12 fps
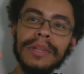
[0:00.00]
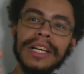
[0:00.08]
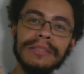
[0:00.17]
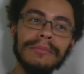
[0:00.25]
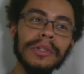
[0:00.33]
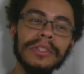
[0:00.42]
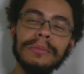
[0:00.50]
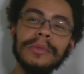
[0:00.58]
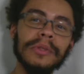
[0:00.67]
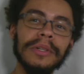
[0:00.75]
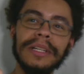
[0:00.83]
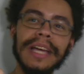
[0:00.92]
plus
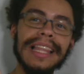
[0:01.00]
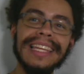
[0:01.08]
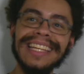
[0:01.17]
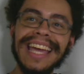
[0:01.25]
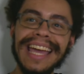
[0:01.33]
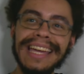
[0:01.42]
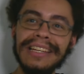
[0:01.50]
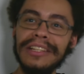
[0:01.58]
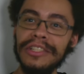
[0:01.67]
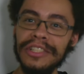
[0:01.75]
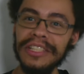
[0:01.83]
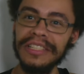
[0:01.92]
multiple
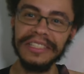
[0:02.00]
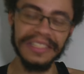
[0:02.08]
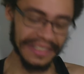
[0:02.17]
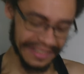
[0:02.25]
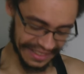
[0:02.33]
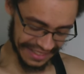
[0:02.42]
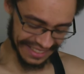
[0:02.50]
allegations.